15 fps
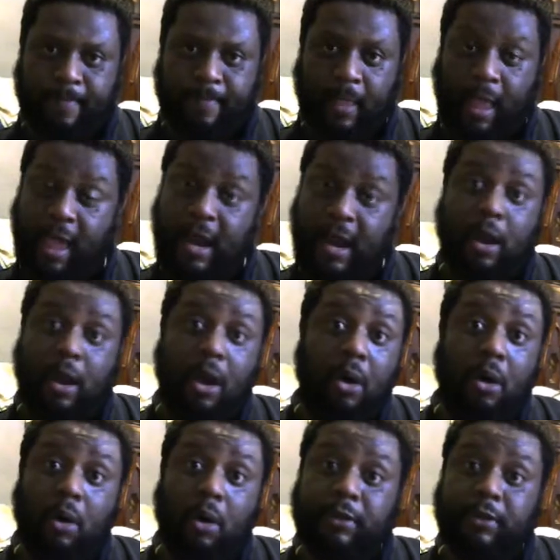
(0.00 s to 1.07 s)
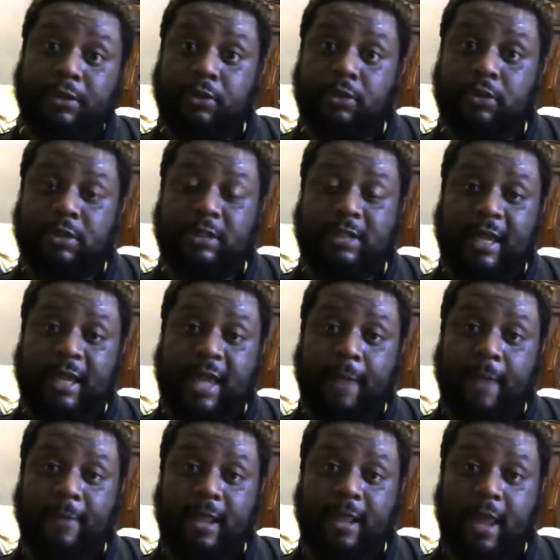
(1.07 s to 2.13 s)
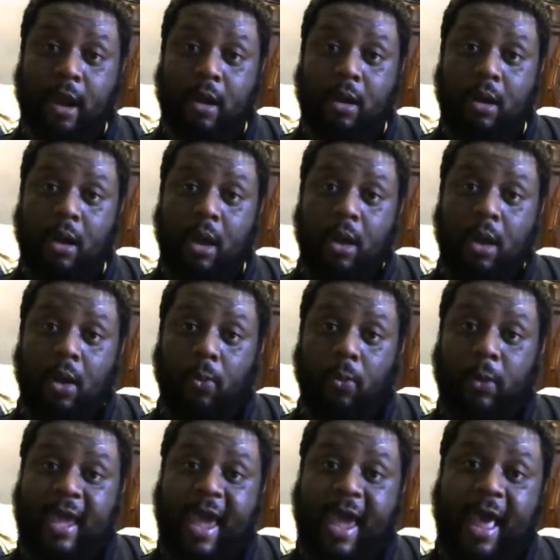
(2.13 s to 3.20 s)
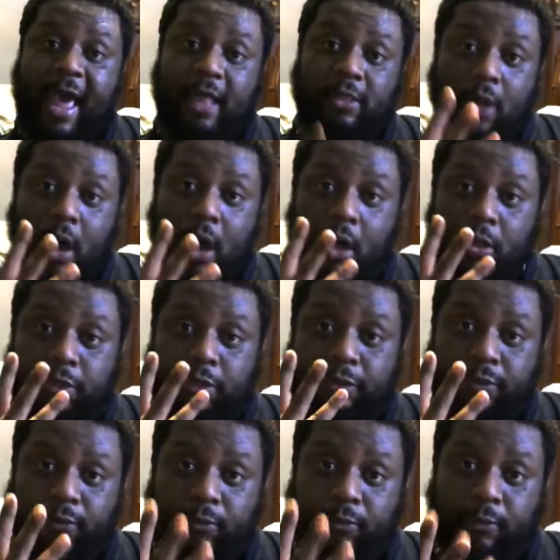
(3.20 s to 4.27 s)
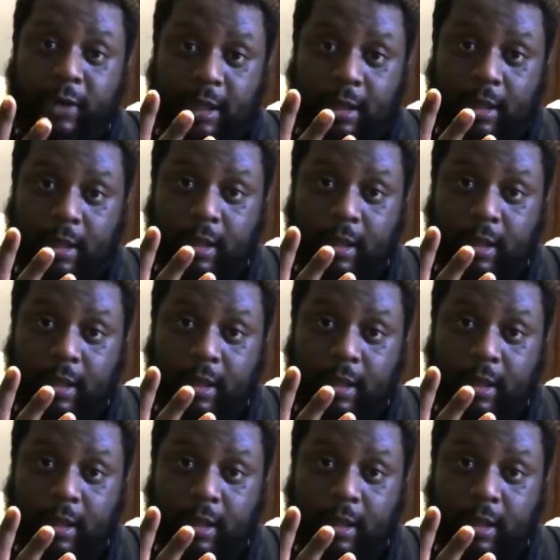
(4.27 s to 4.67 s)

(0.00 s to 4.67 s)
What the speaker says: And out of all the juices that came in there, we had 3,